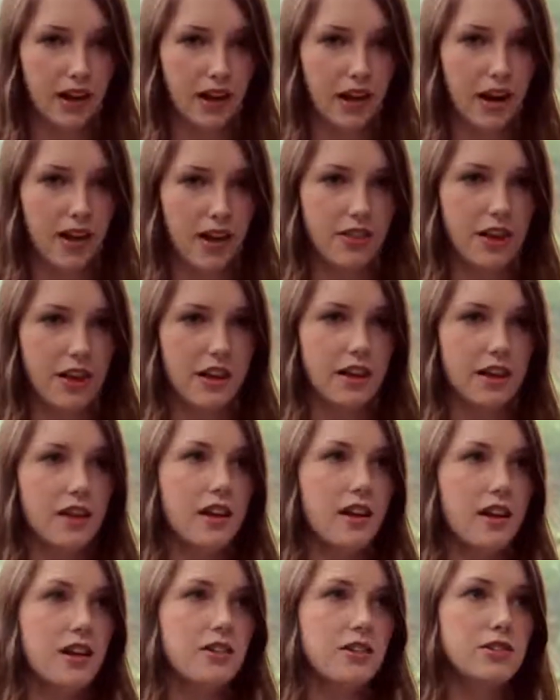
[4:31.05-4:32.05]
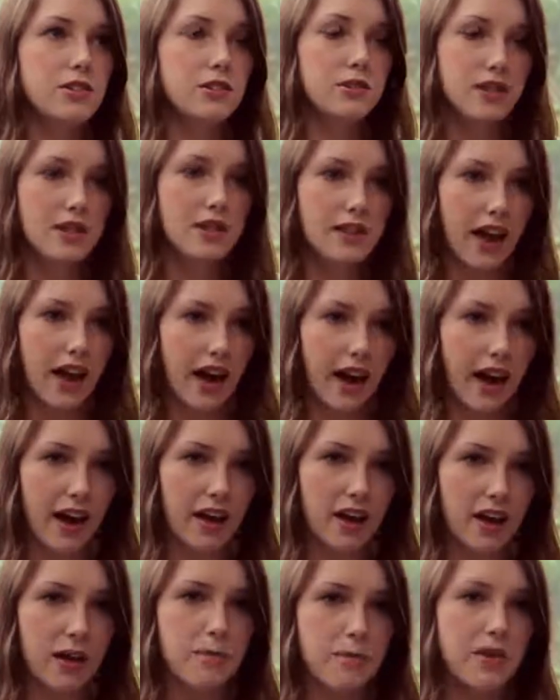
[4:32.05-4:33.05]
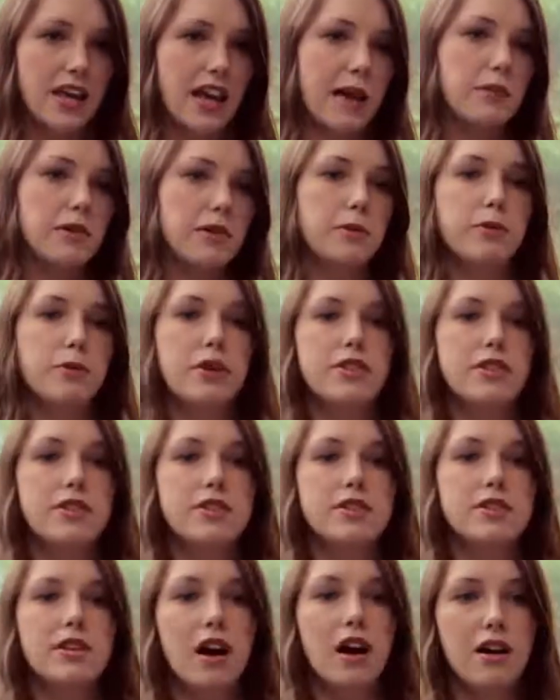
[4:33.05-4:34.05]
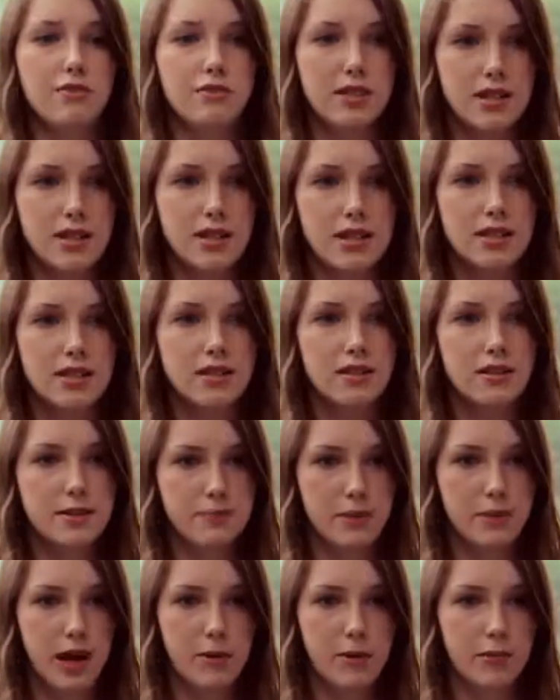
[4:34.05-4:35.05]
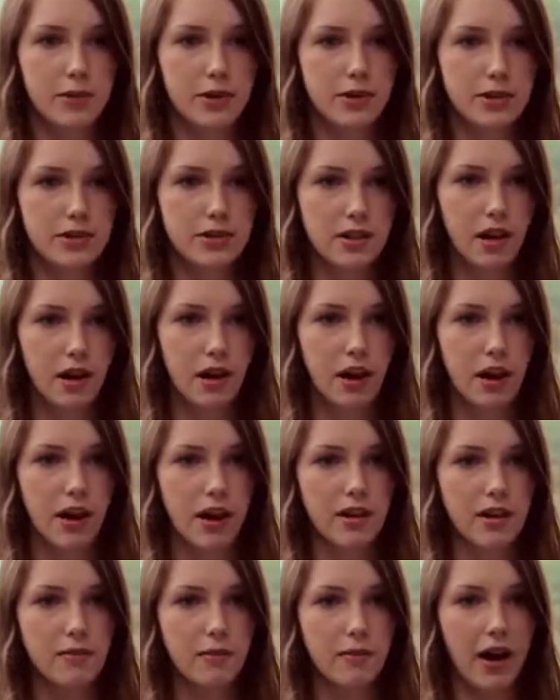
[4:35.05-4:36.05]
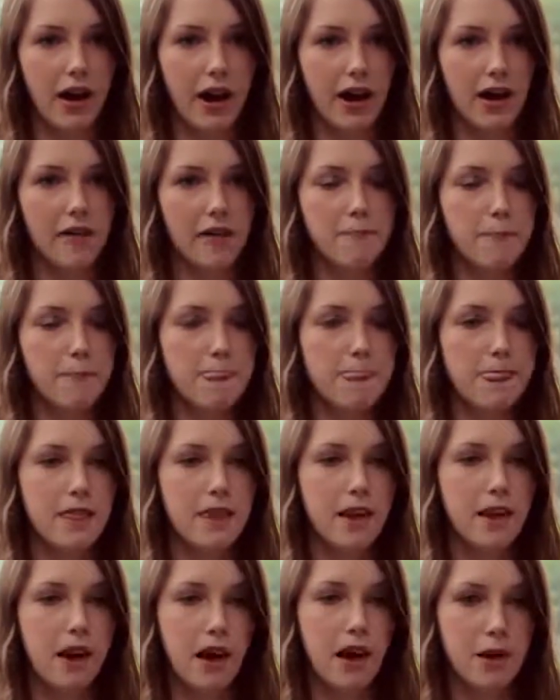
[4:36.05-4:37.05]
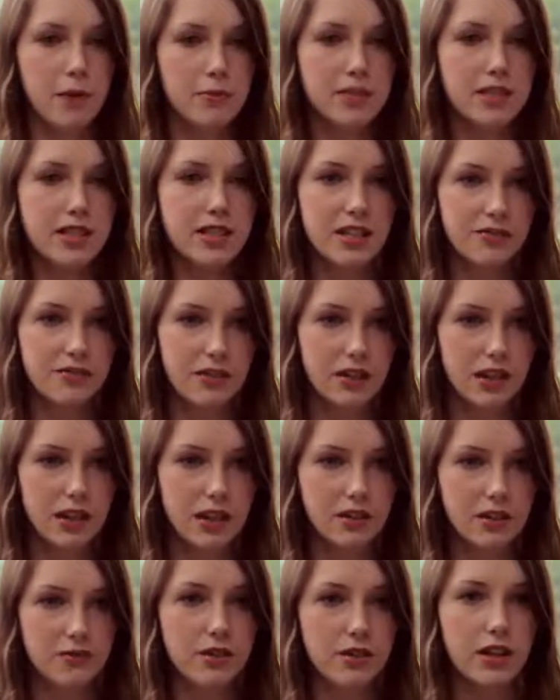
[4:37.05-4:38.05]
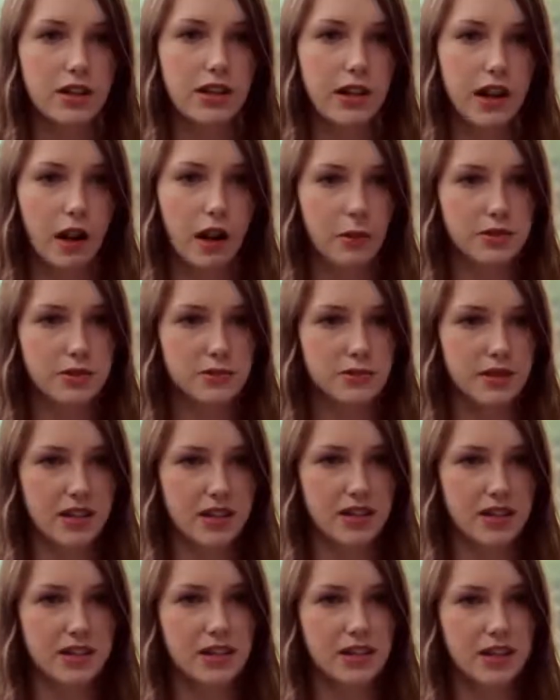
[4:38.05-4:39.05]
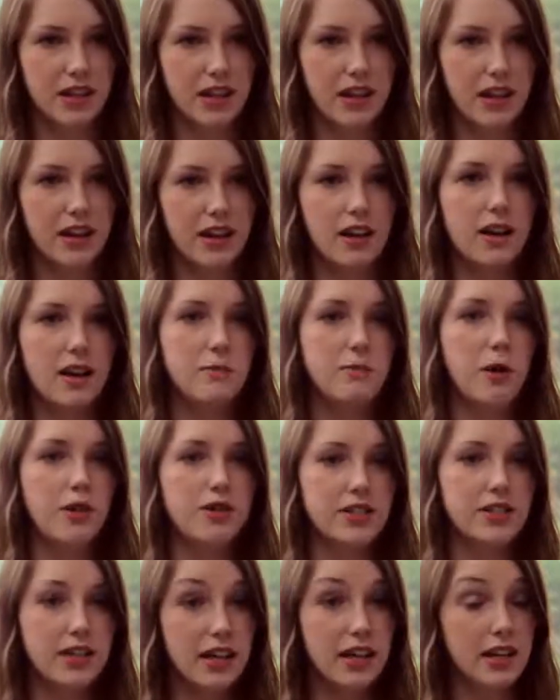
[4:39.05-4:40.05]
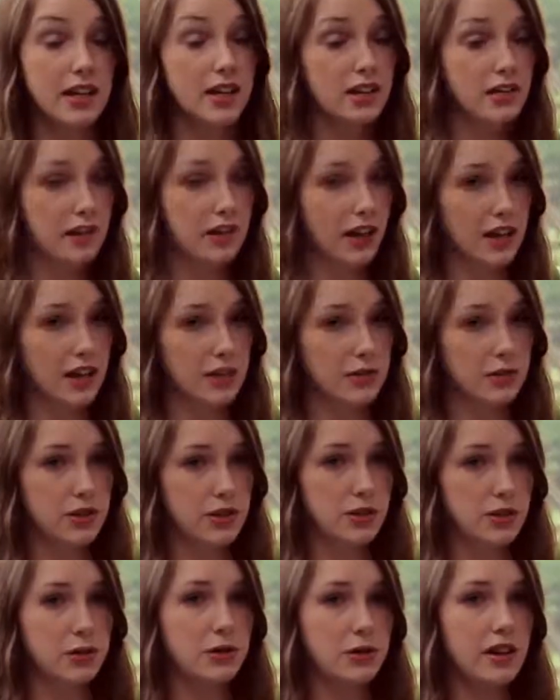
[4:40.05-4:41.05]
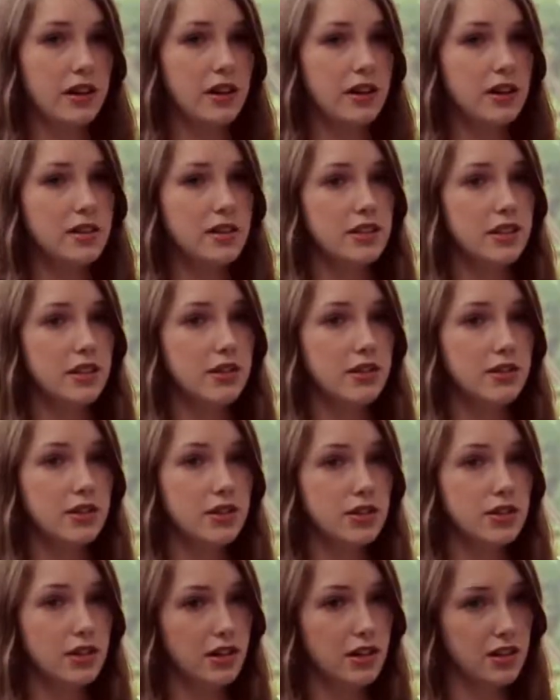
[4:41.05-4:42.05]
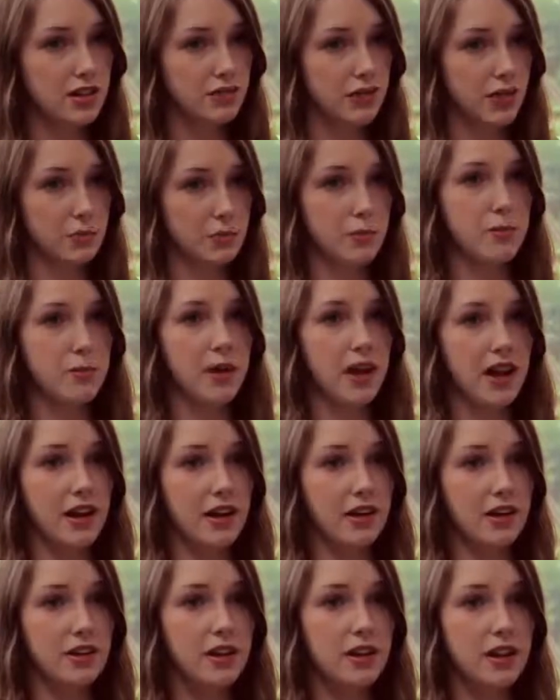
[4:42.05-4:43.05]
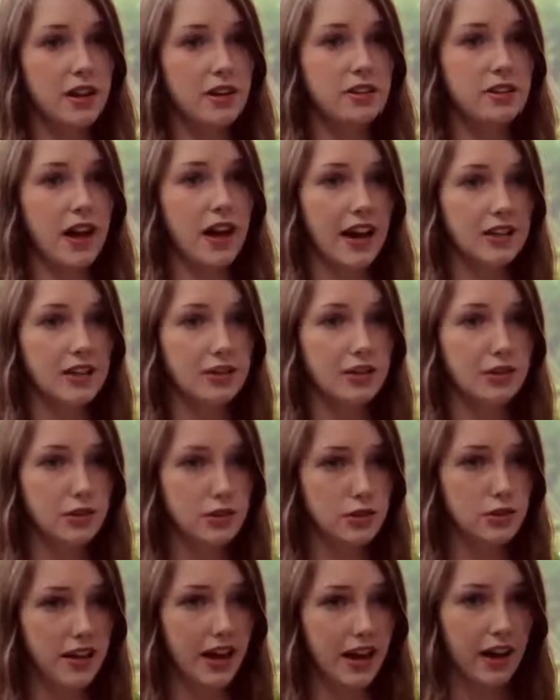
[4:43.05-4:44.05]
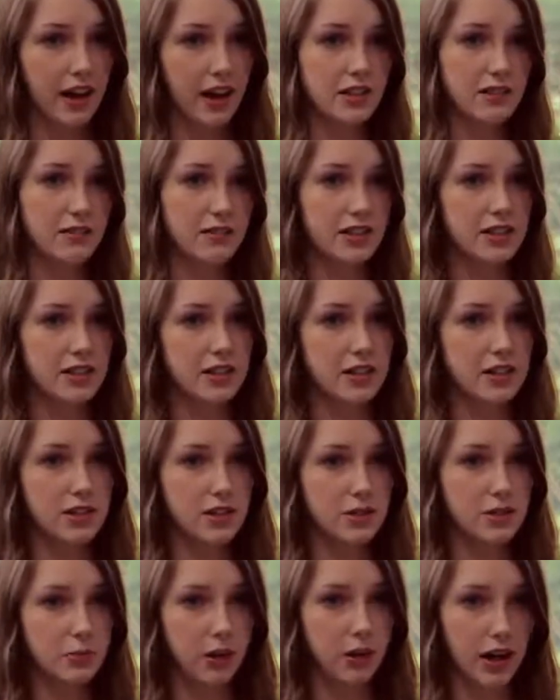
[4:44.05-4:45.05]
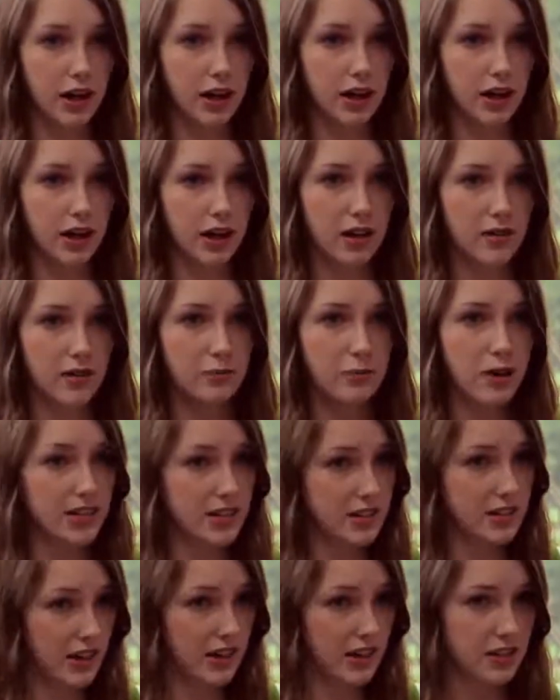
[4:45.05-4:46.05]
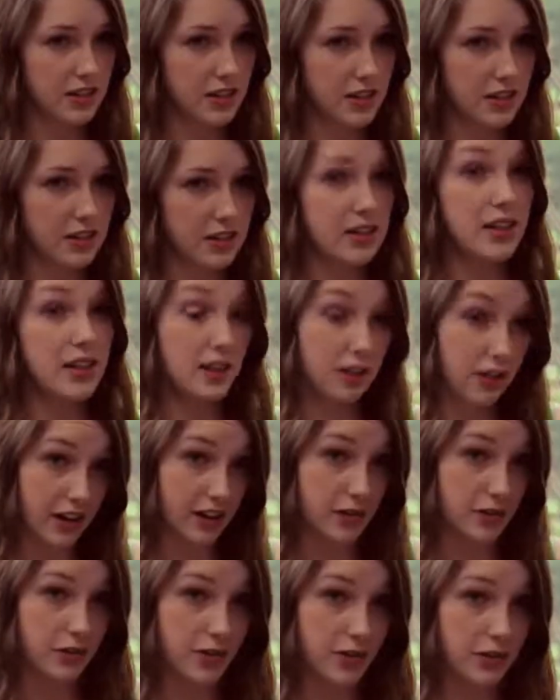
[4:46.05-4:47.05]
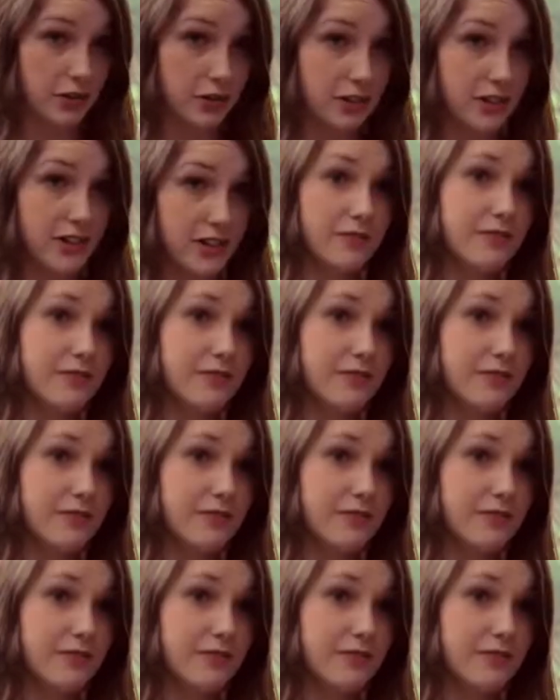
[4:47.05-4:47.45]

And I think doing that and being able to put those conferences and those papers on my CV really helped me to get into graduate school, and also to start to feel prepared to actually do that kind of research and work and presentations in graduate school.